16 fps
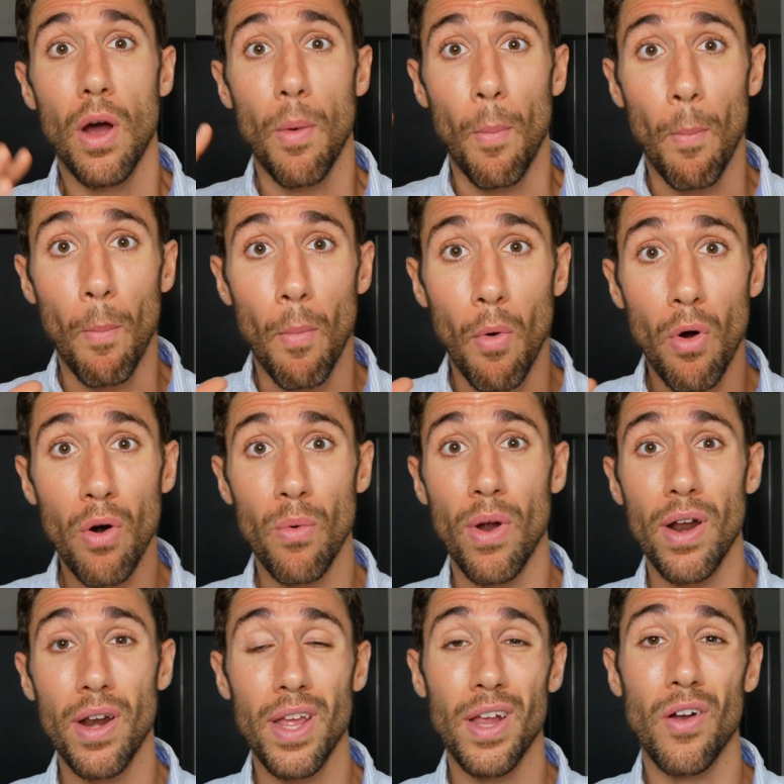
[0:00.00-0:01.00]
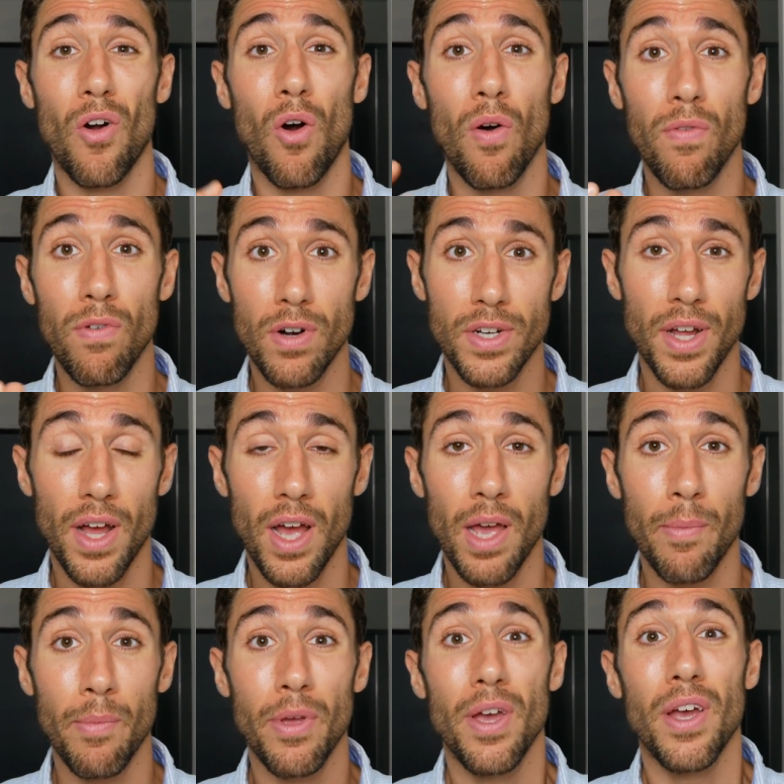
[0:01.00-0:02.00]
more running over
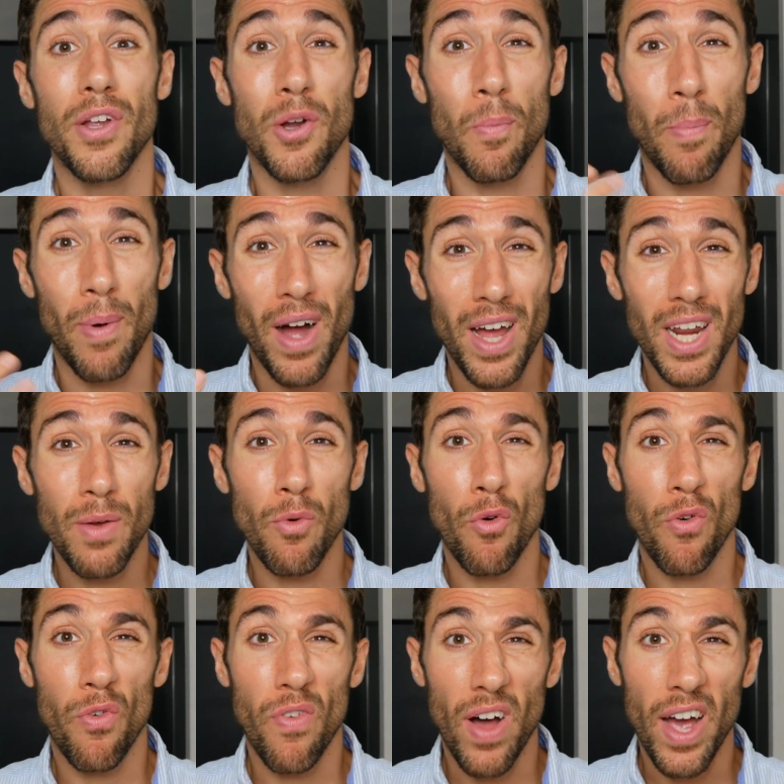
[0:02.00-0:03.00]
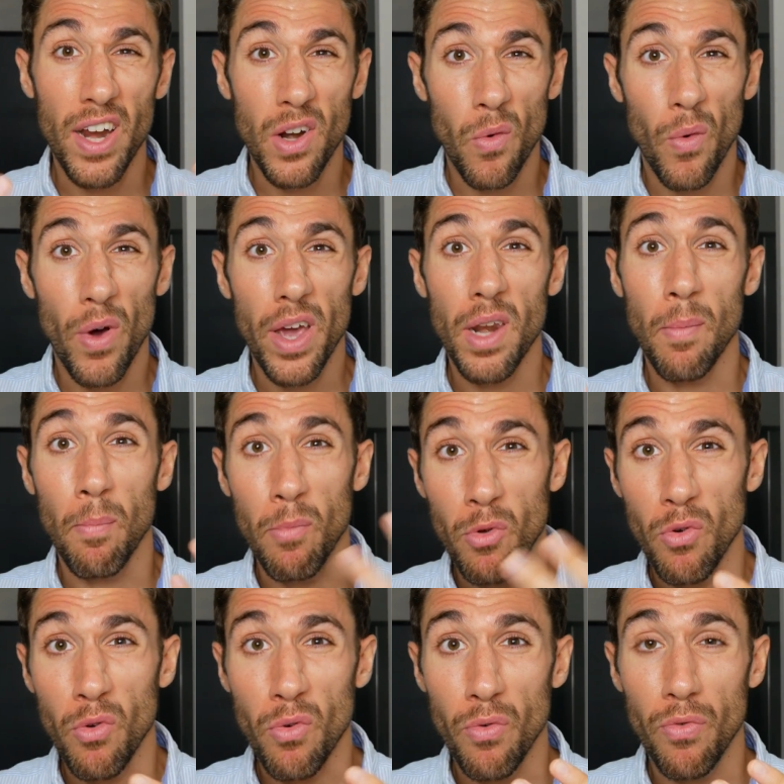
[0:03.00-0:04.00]
time, your body will find a way to
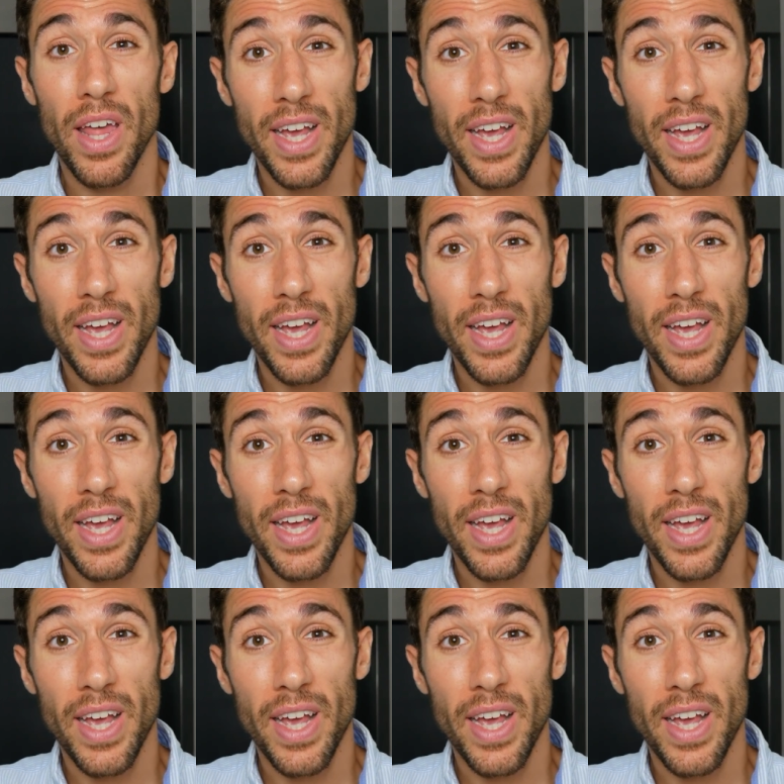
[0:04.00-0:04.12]
move.